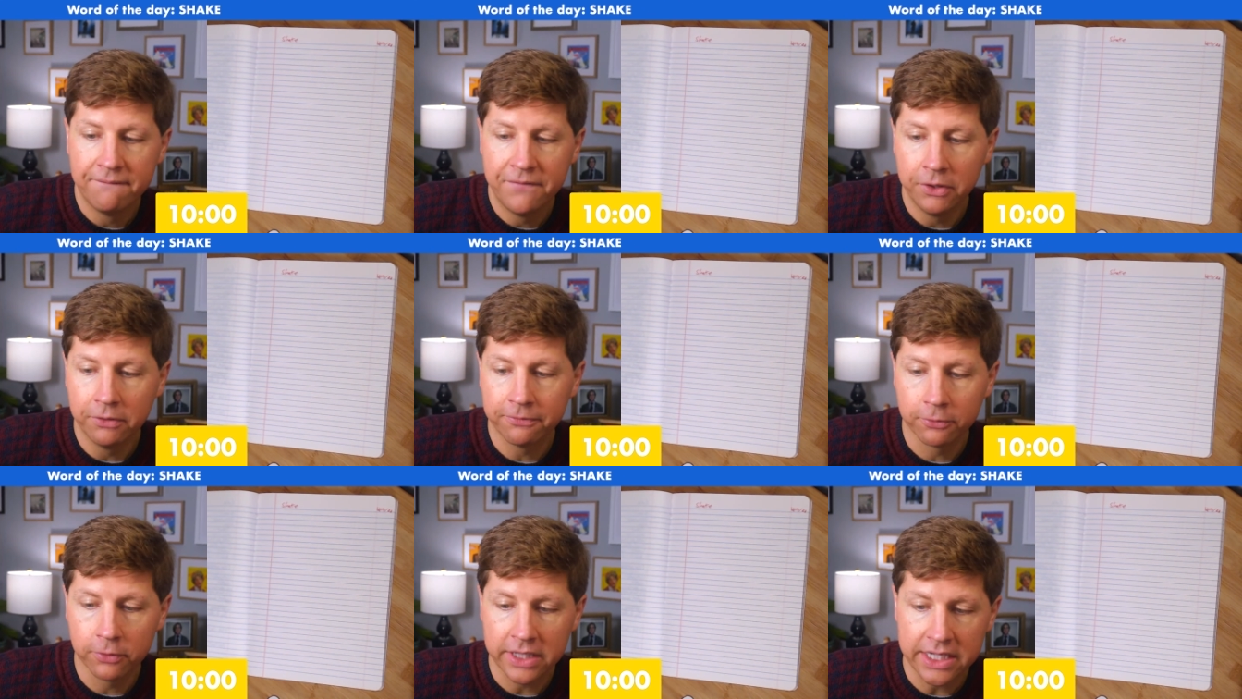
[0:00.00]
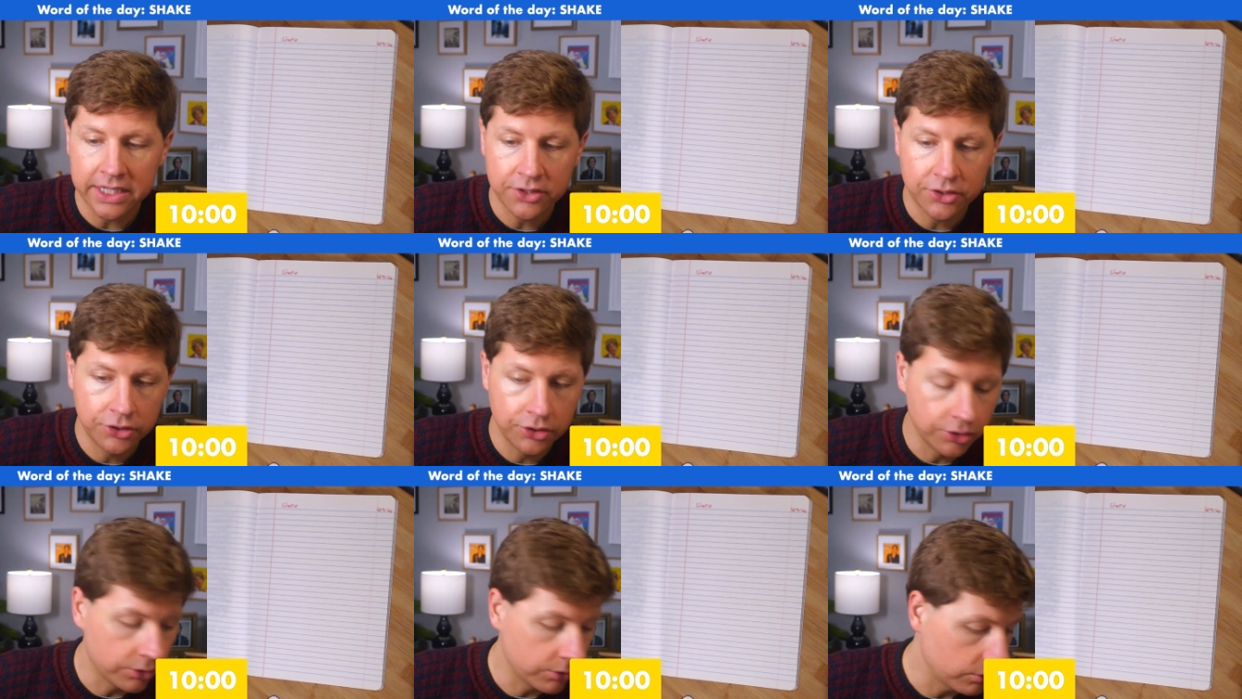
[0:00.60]
feel free
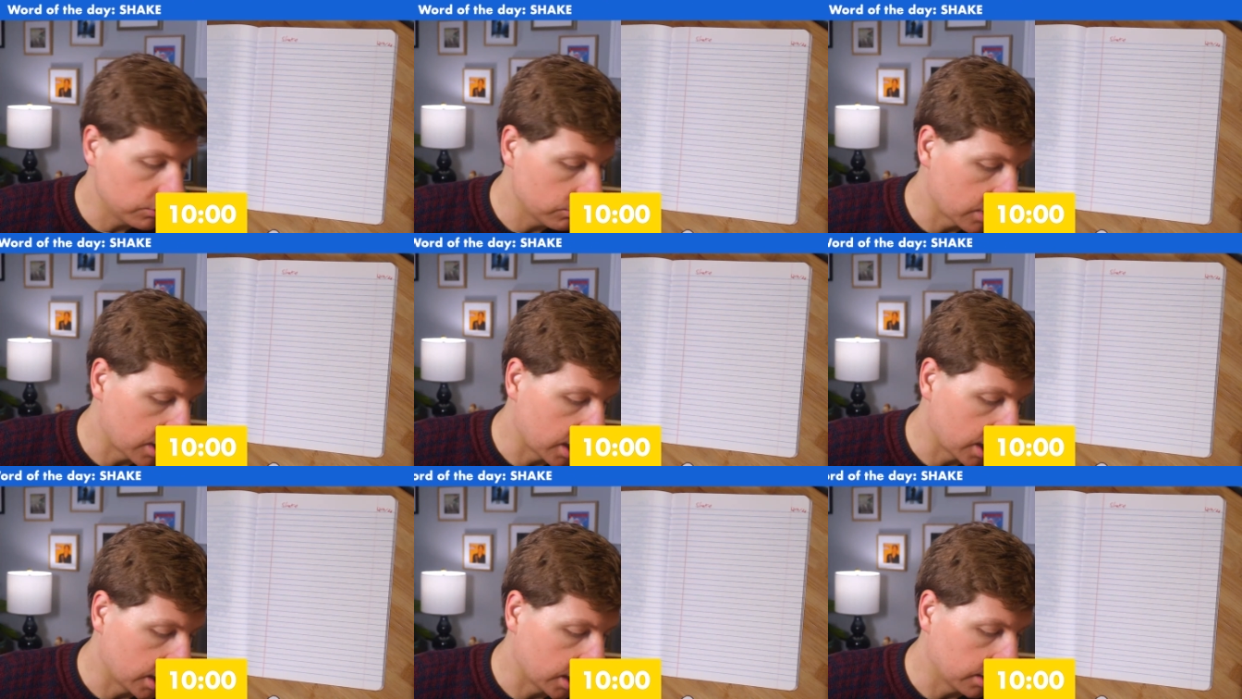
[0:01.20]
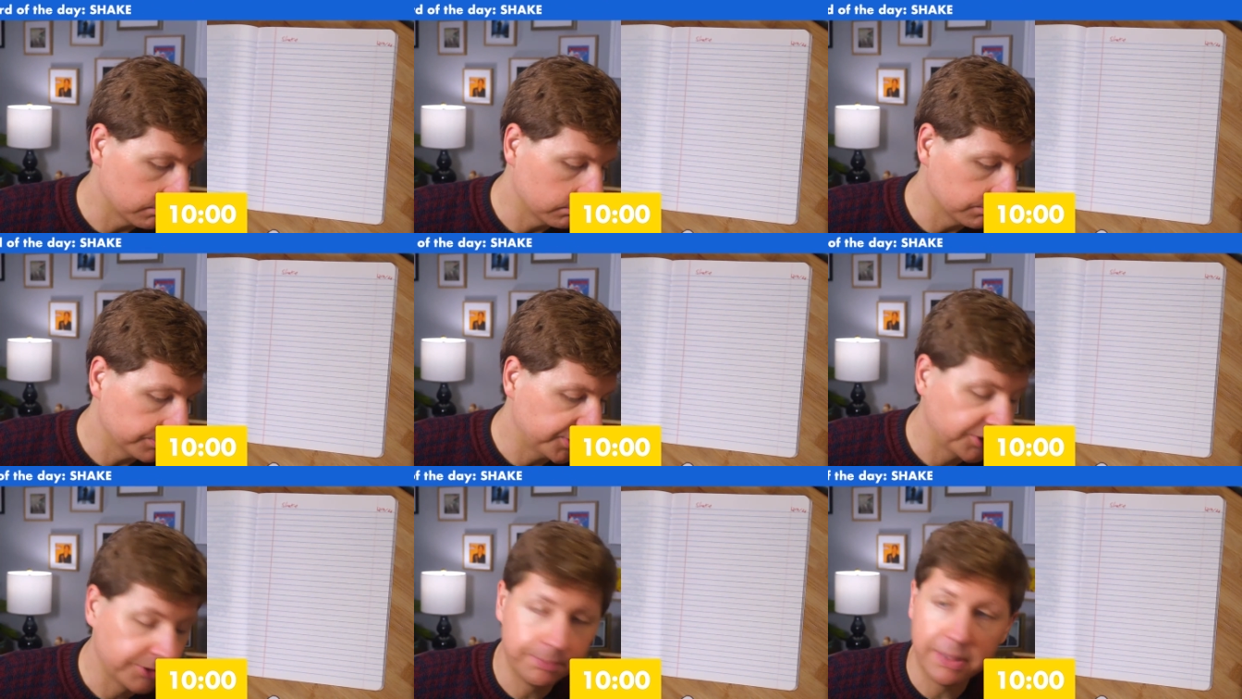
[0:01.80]
to
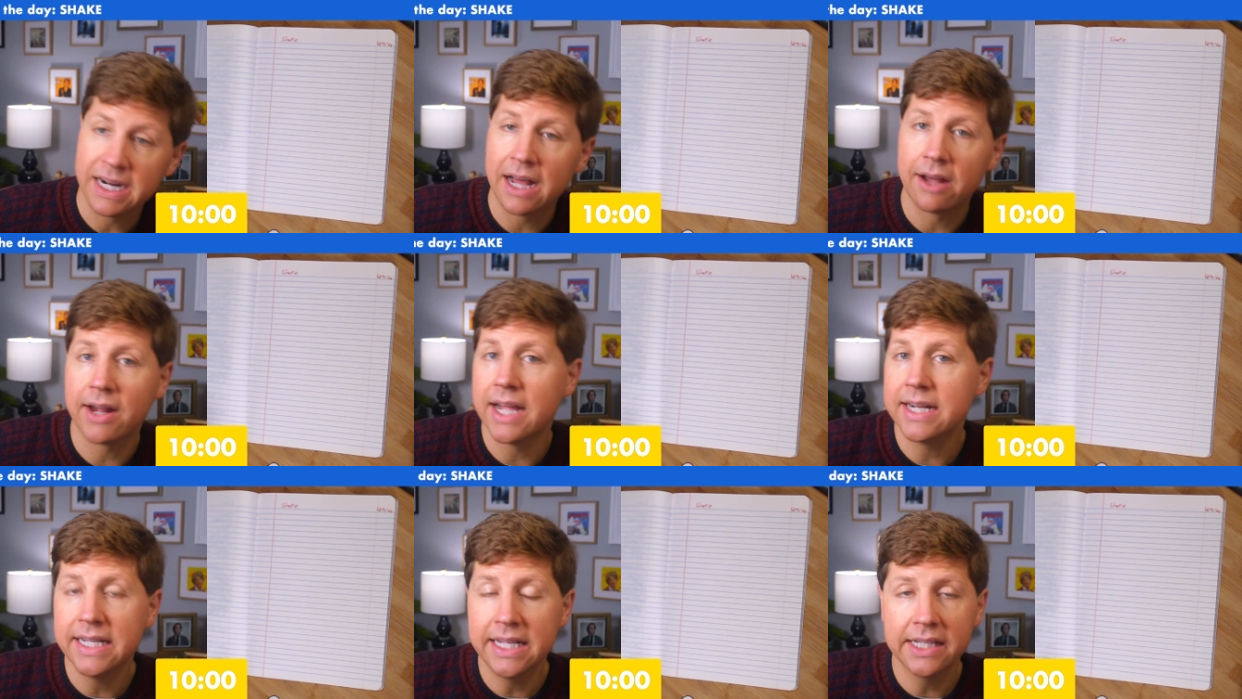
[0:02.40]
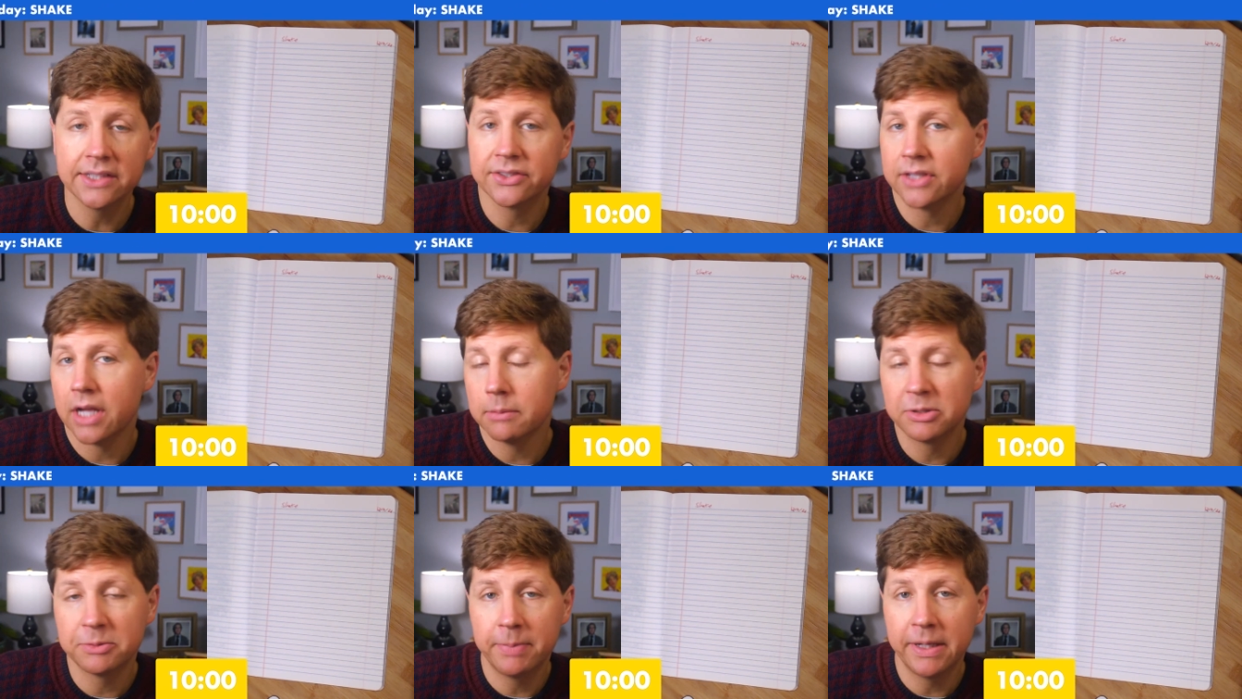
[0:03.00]
spit out ideas as
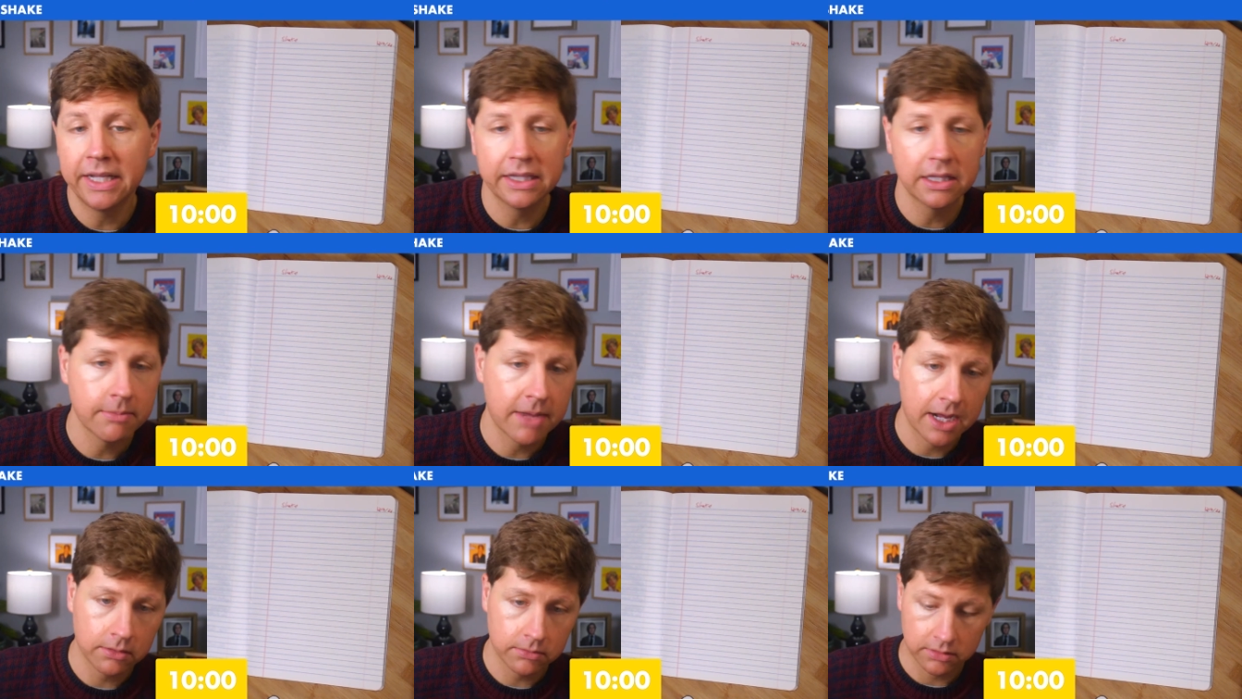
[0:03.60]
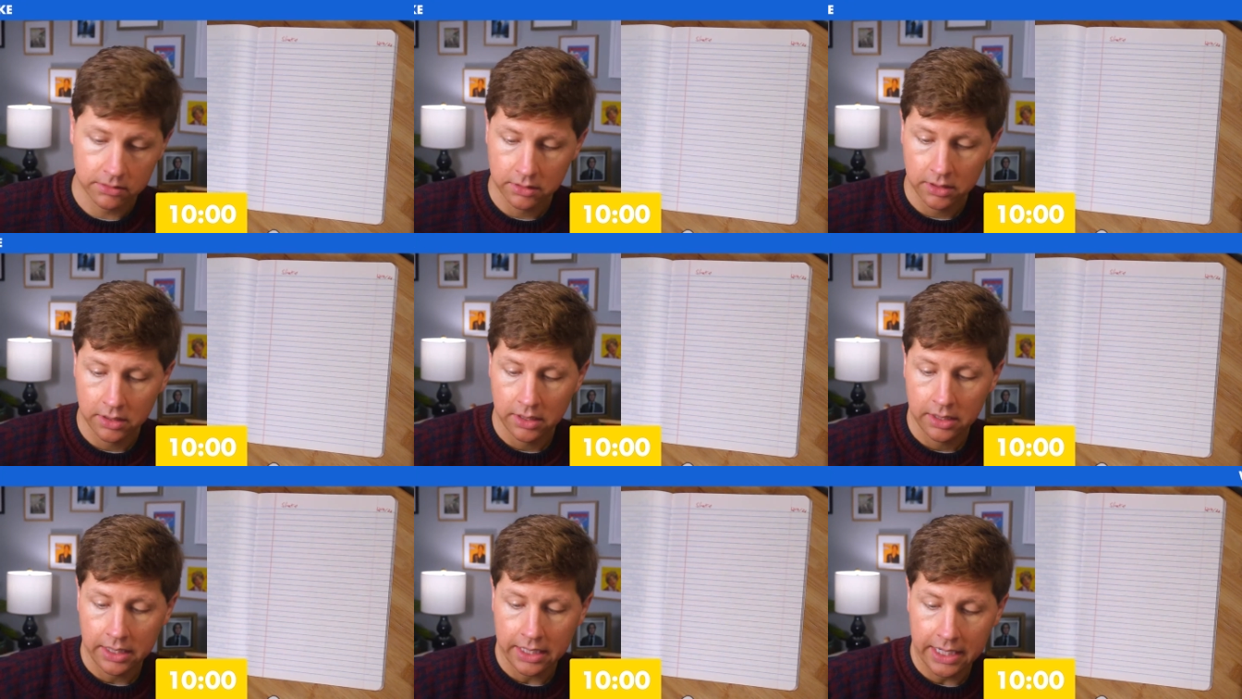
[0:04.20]
I'm spitting them out.
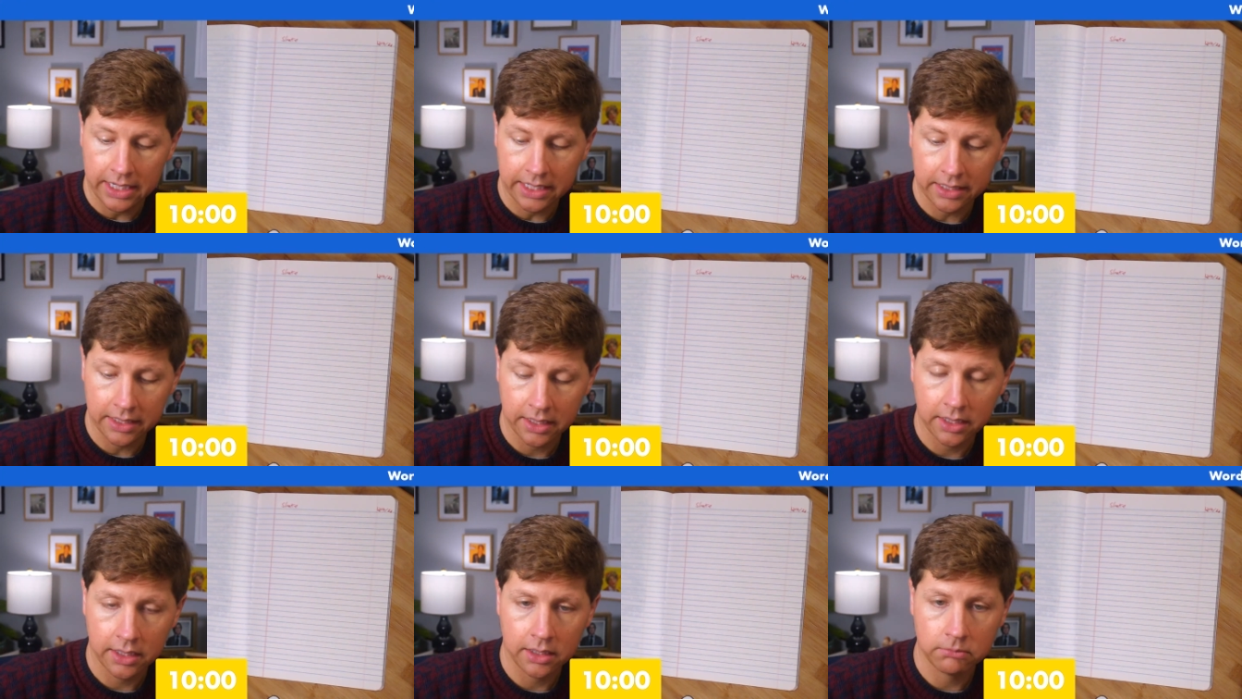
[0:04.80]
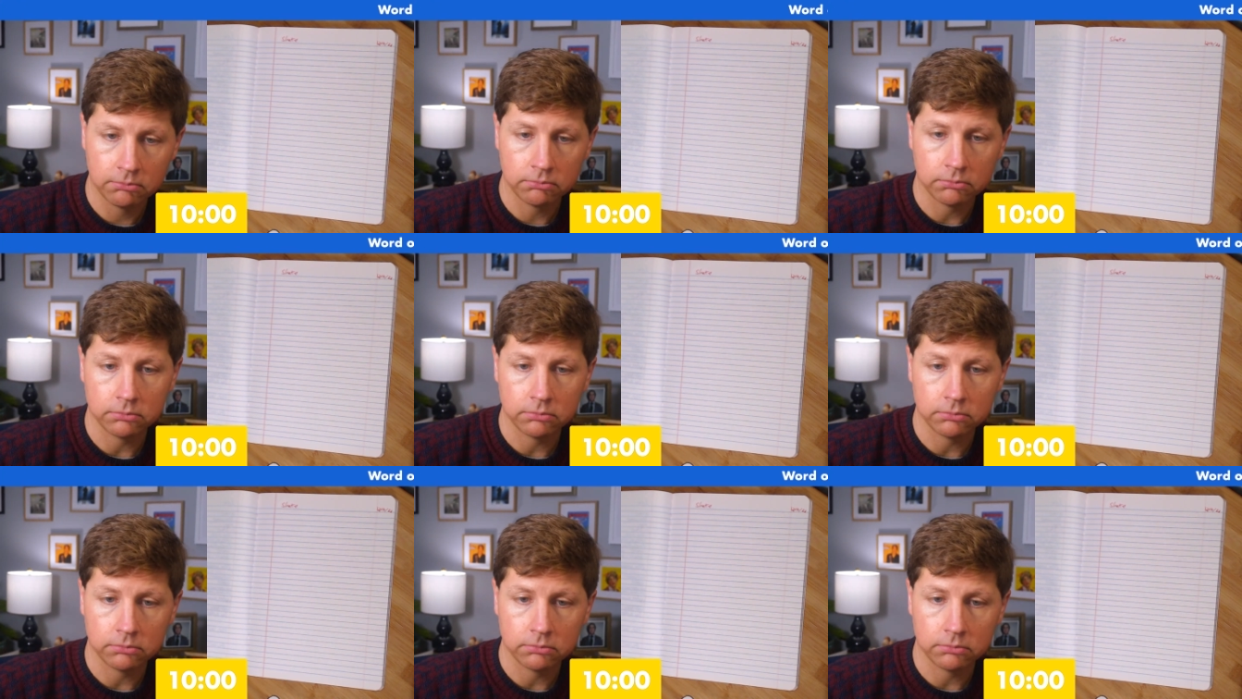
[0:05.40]
And